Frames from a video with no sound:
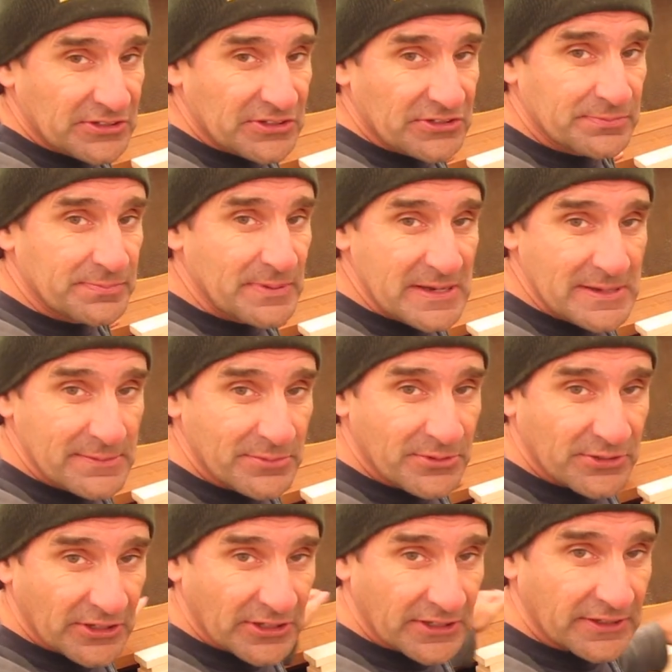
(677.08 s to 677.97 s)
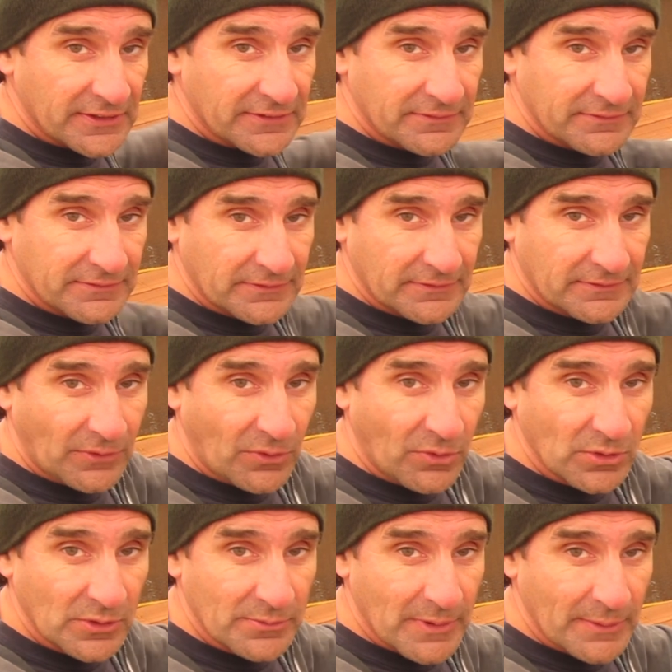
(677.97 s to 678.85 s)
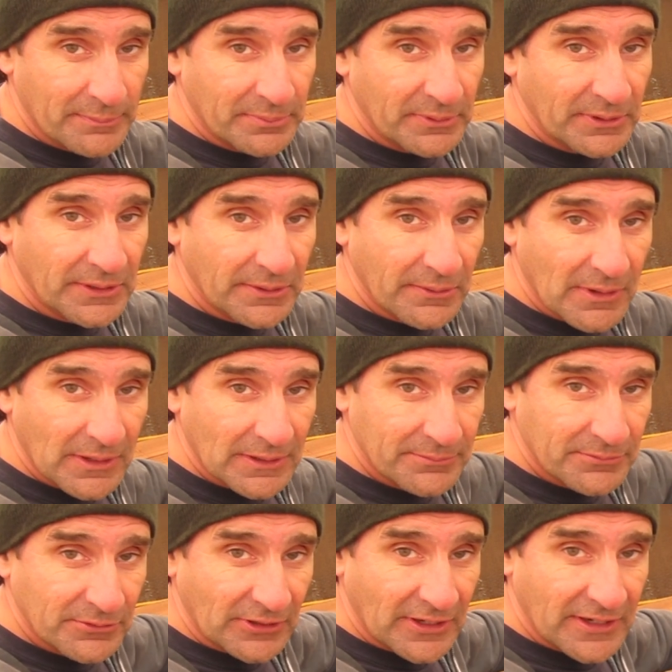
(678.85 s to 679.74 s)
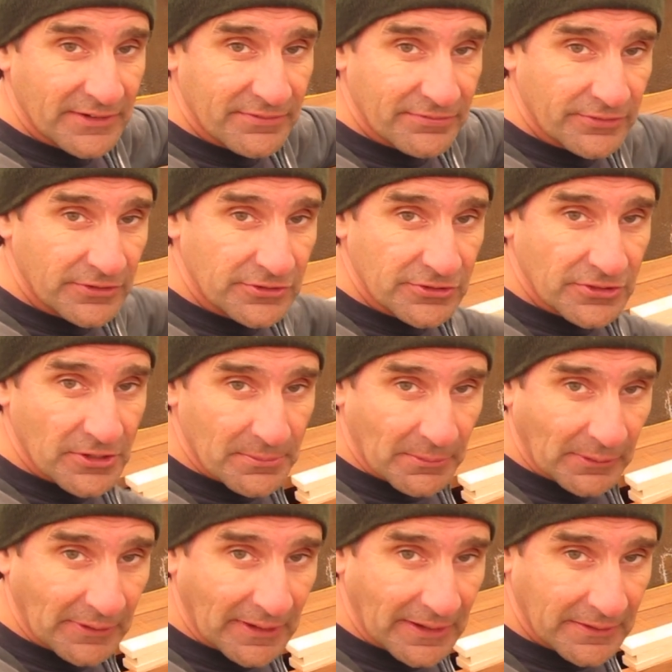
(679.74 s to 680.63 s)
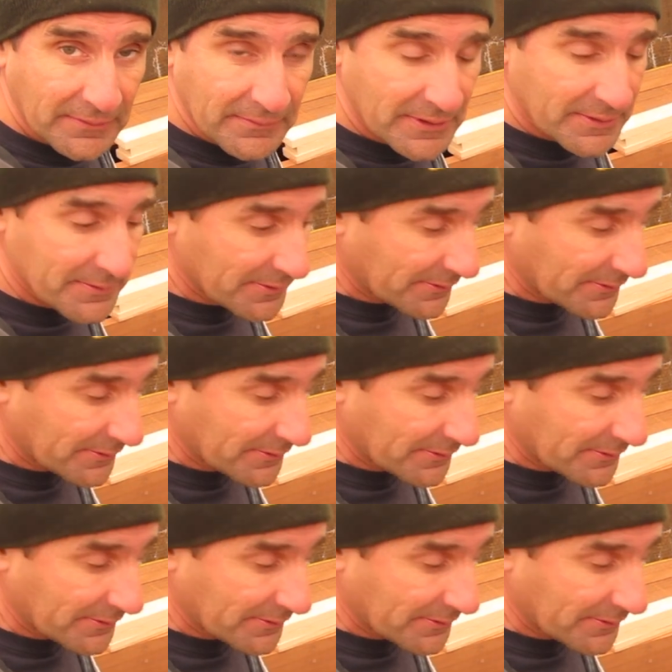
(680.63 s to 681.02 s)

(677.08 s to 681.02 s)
these beams in and hold them up here while I'm trying to fidget them around and get them